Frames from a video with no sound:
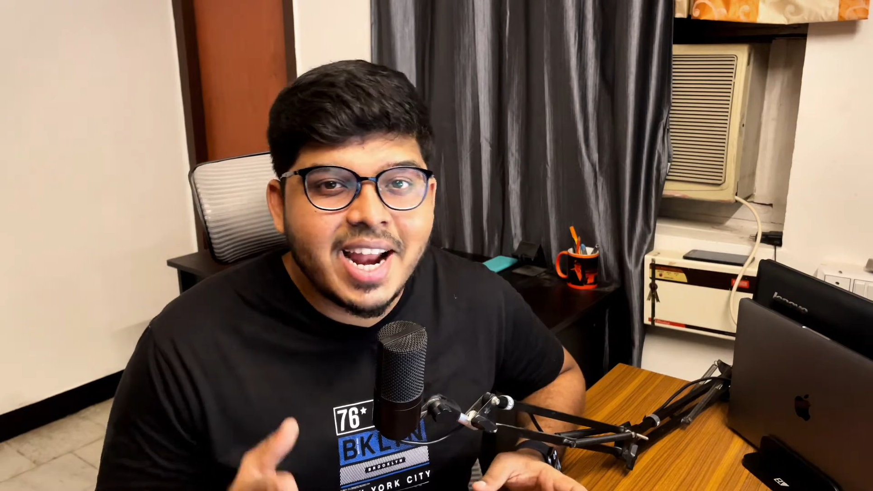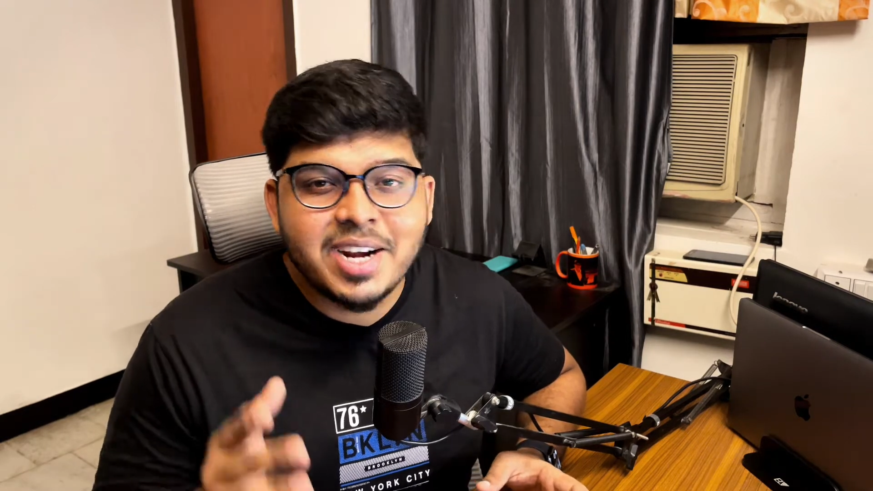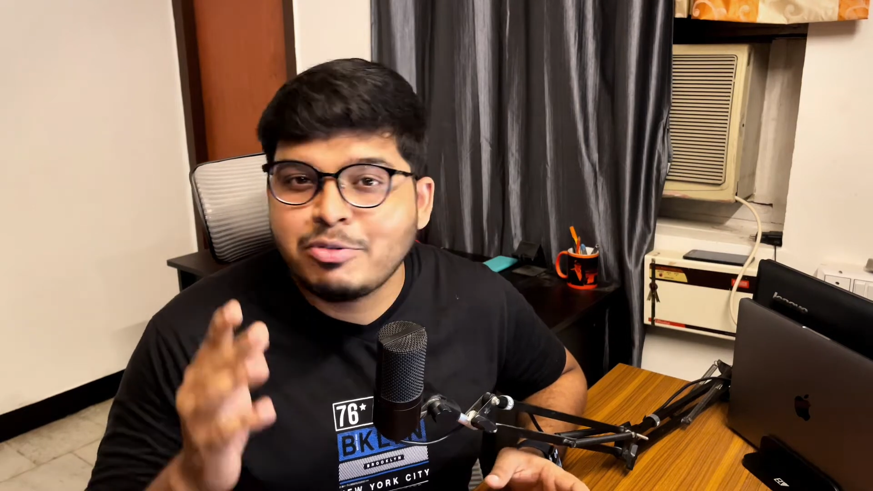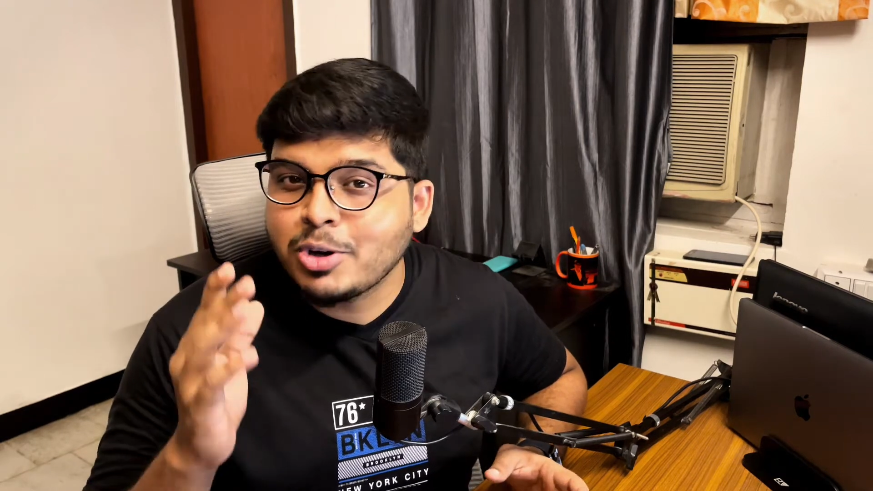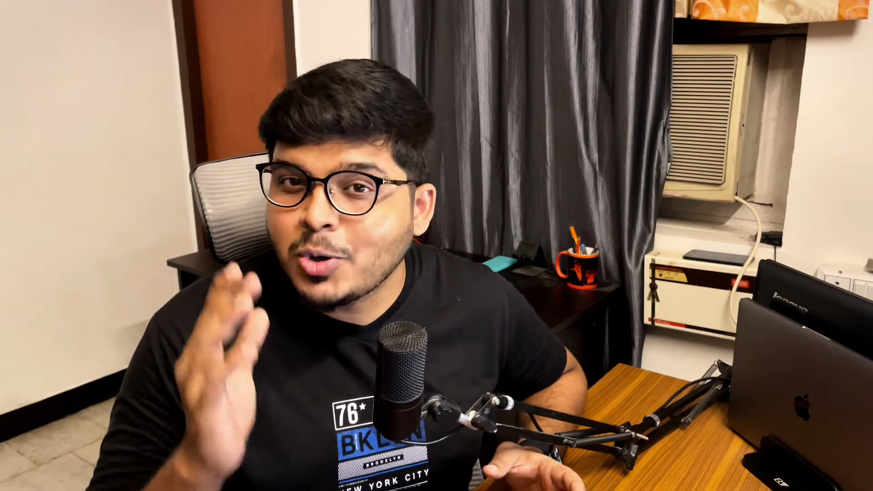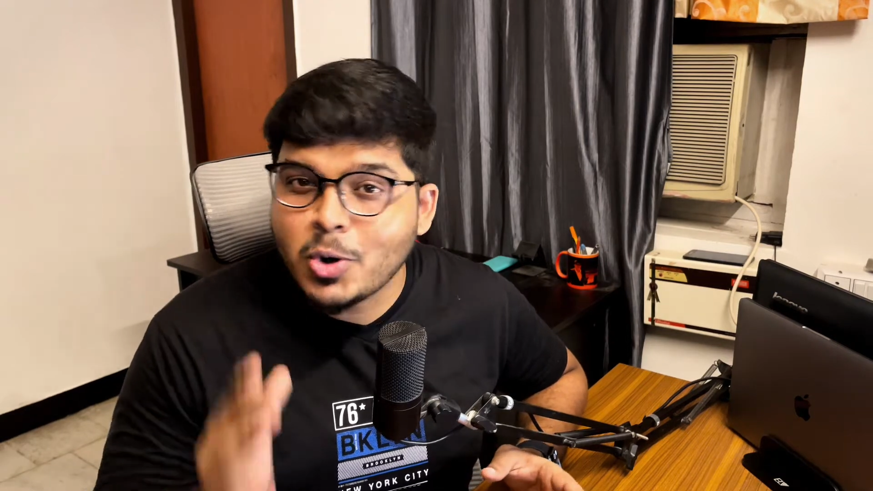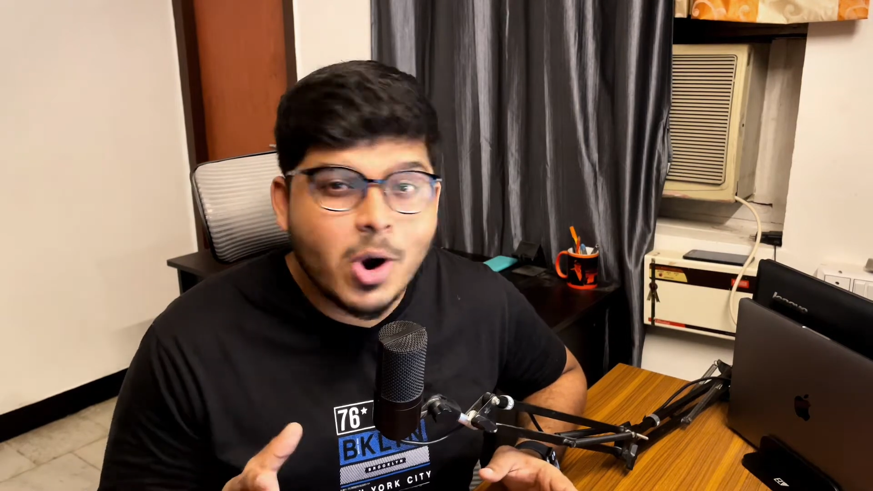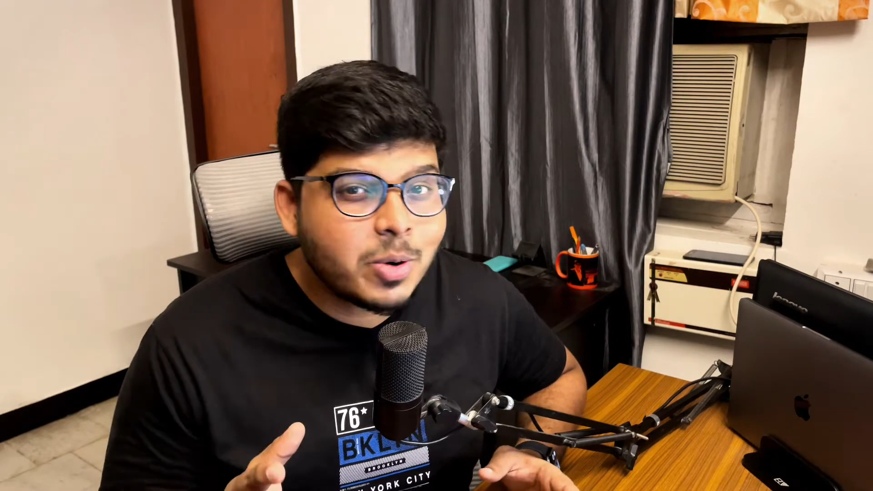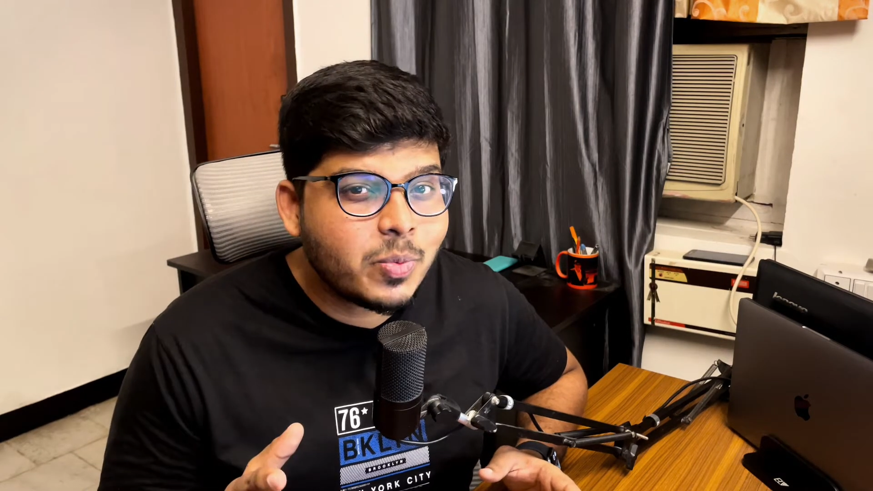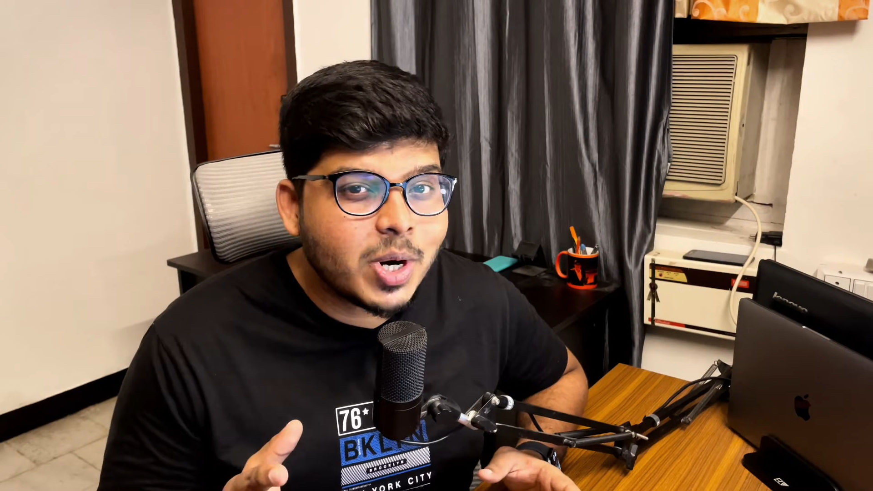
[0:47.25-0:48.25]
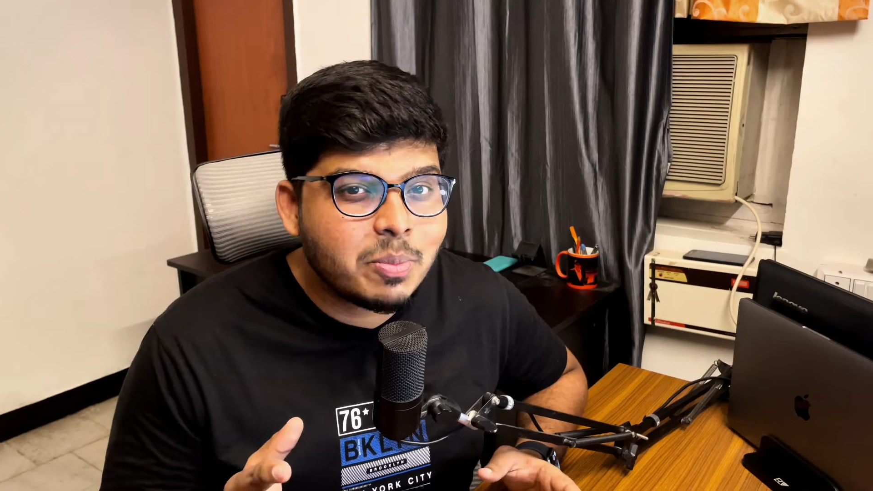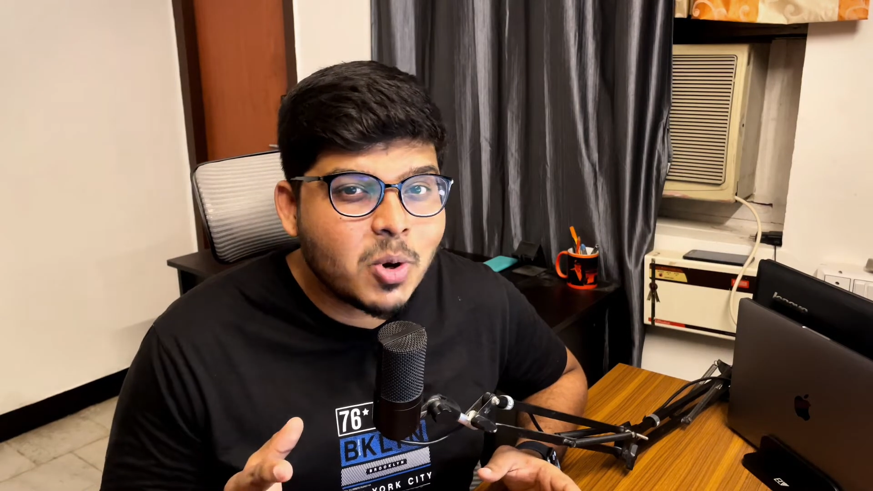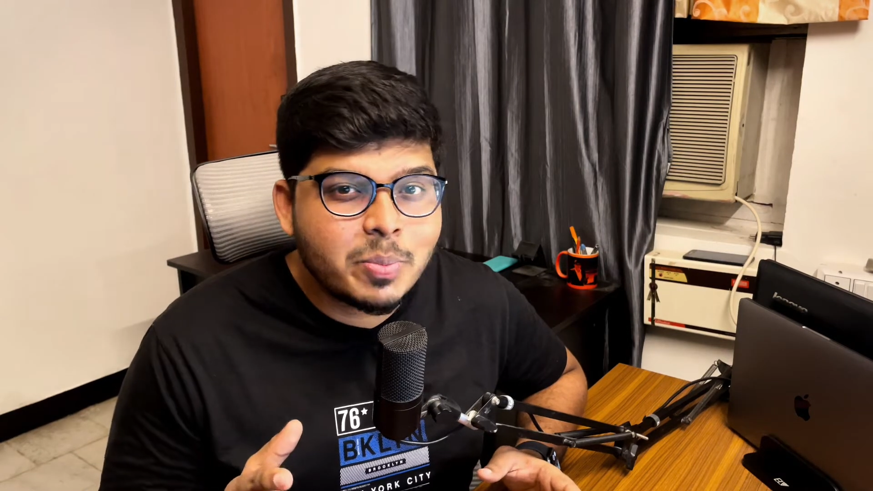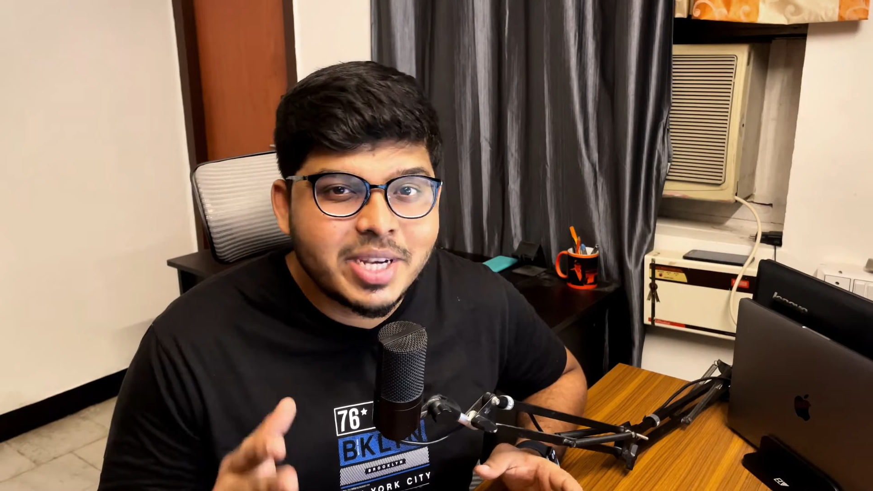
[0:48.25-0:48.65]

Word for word: and if you're not one among